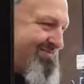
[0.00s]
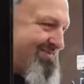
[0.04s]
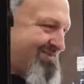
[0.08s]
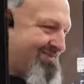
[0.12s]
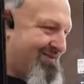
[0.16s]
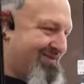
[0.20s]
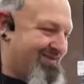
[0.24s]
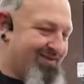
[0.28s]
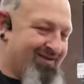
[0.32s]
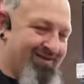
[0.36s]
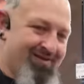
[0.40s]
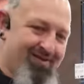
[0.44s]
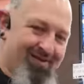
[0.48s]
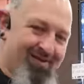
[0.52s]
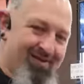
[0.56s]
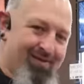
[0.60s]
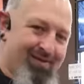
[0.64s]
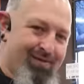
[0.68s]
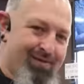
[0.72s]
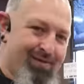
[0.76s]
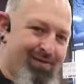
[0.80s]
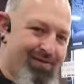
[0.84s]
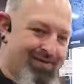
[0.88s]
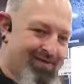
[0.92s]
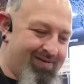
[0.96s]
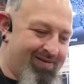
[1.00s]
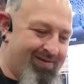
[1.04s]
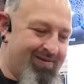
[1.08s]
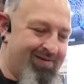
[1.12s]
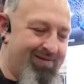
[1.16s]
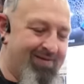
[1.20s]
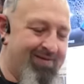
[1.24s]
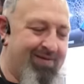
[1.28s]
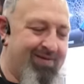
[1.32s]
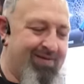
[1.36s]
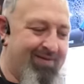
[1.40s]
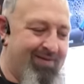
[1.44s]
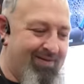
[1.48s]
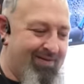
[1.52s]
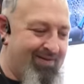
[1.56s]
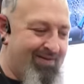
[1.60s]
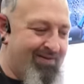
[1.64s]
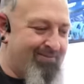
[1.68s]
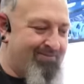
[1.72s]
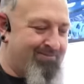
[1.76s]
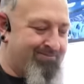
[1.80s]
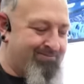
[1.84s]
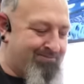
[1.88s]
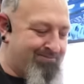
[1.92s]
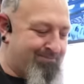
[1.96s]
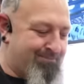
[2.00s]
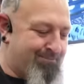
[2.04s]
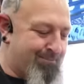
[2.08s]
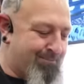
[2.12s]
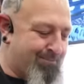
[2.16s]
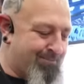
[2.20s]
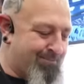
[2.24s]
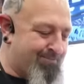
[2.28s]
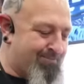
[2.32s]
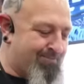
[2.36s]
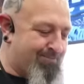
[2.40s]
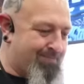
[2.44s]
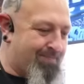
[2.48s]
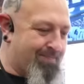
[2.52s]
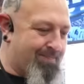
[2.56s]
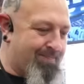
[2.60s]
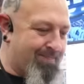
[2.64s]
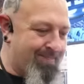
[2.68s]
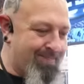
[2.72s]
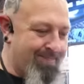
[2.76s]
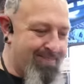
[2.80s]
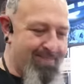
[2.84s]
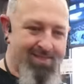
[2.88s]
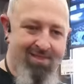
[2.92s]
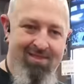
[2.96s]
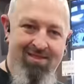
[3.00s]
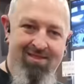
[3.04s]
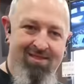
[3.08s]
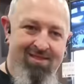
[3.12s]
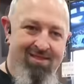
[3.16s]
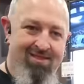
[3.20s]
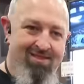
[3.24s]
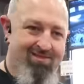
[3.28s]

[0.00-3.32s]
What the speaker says: (not speaking)